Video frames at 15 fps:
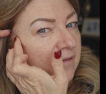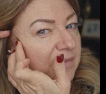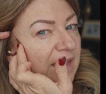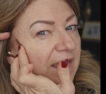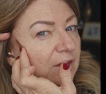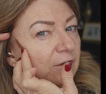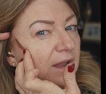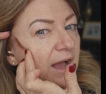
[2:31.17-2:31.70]

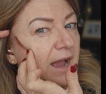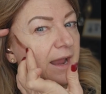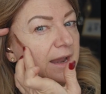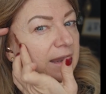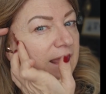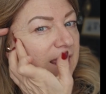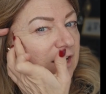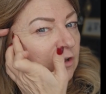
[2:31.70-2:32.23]

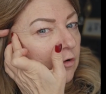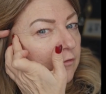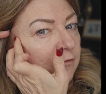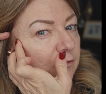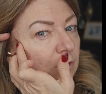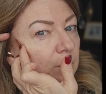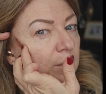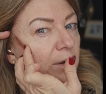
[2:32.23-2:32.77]
hairline and go
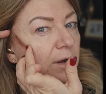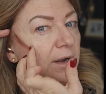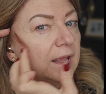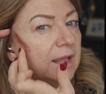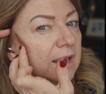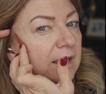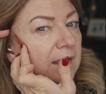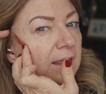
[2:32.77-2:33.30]
forward,
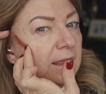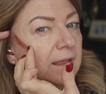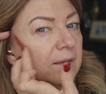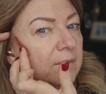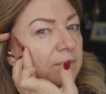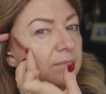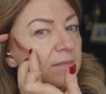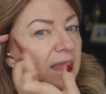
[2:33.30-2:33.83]

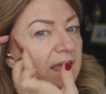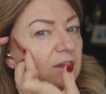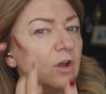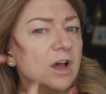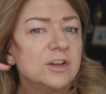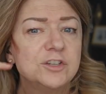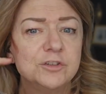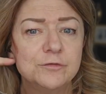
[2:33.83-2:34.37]
and
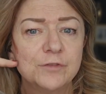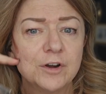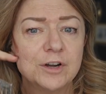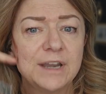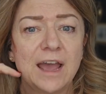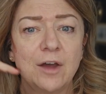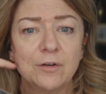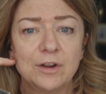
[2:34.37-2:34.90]
not too far
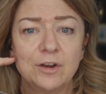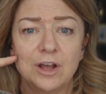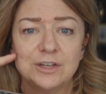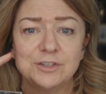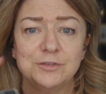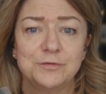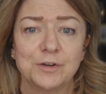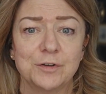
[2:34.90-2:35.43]
down and not
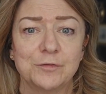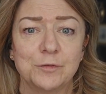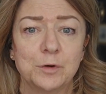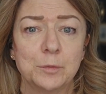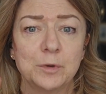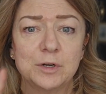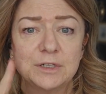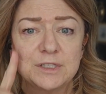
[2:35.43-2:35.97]
too far
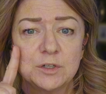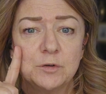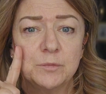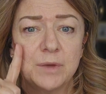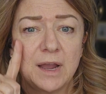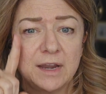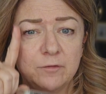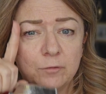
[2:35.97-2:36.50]
forward. So
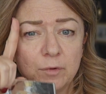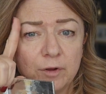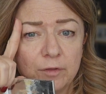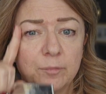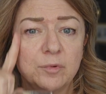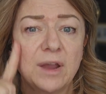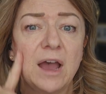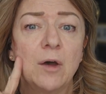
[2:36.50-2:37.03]
kind of where the
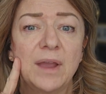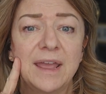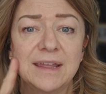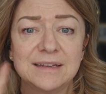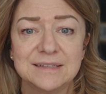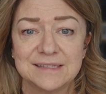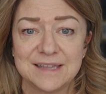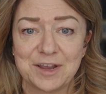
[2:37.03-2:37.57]
brow
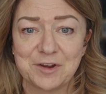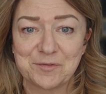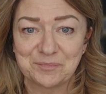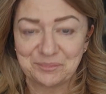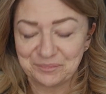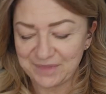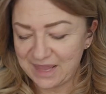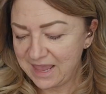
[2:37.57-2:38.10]
ends there.
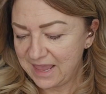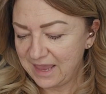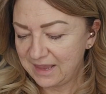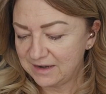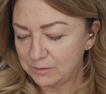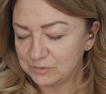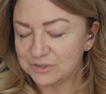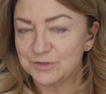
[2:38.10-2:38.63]
And
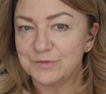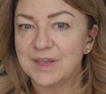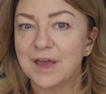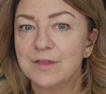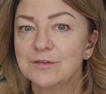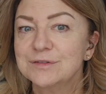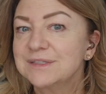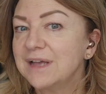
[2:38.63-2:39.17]
then we'll do the
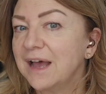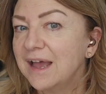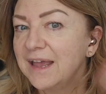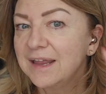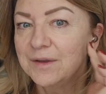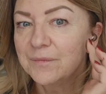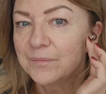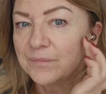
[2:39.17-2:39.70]
other
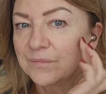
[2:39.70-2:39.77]
side.